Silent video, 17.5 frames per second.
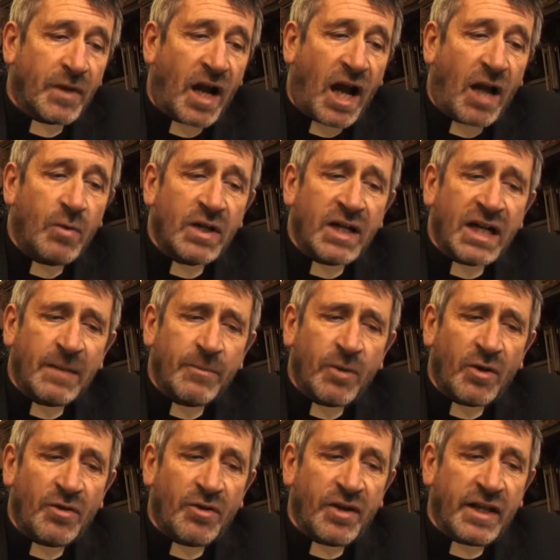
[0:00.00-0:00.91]
I will come
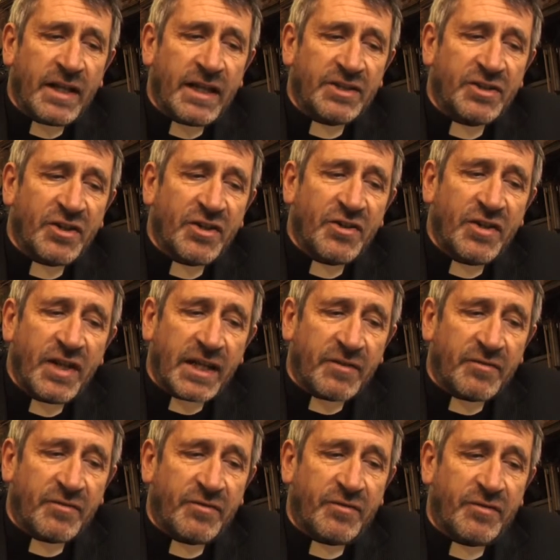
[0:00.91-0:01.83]
on thee as a
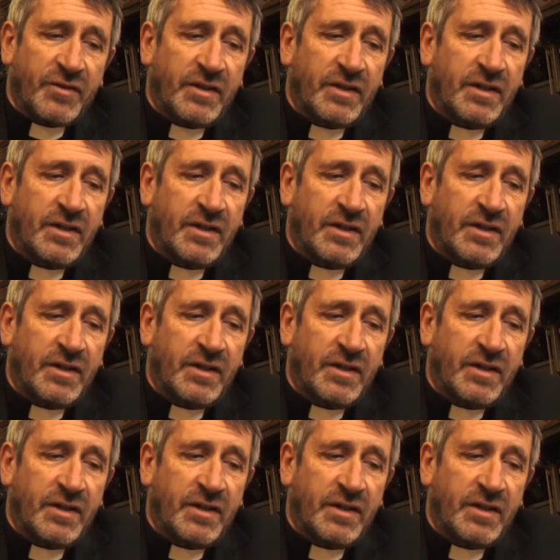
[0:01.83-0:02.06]
thief,